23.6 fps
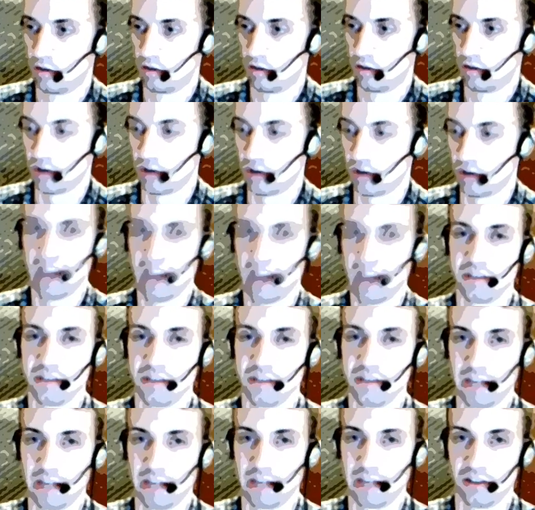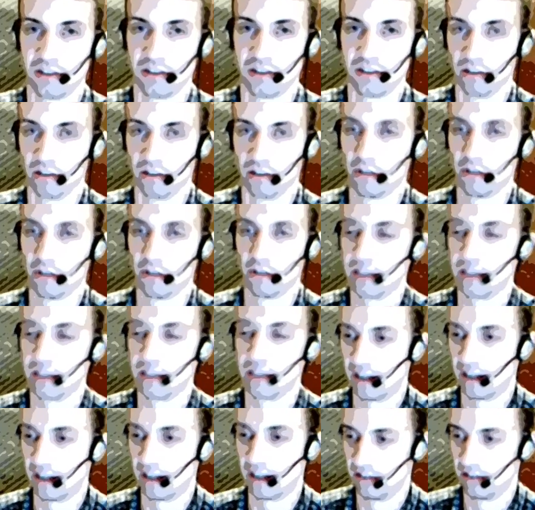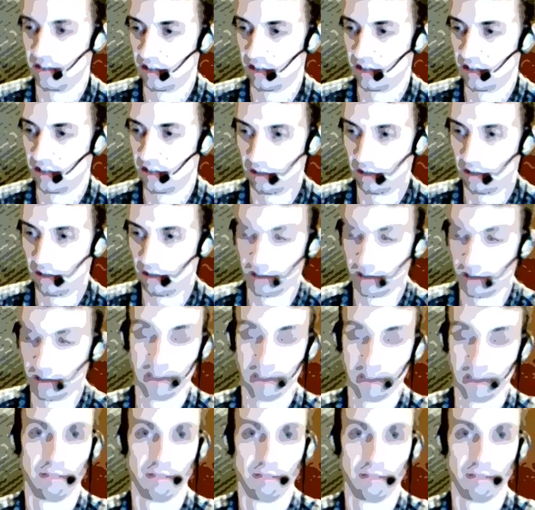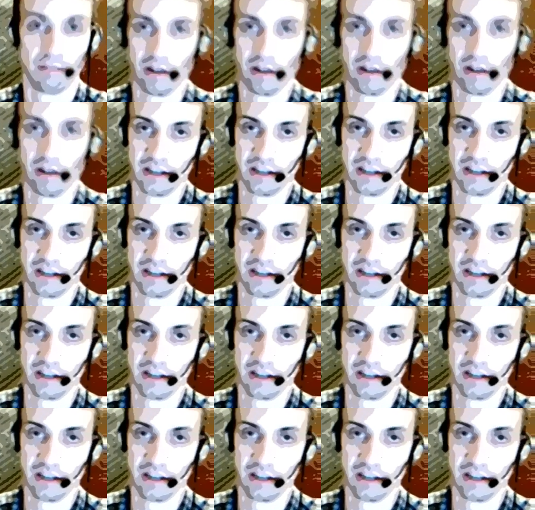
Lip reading: to have this passion ongoing, and they did an fMRI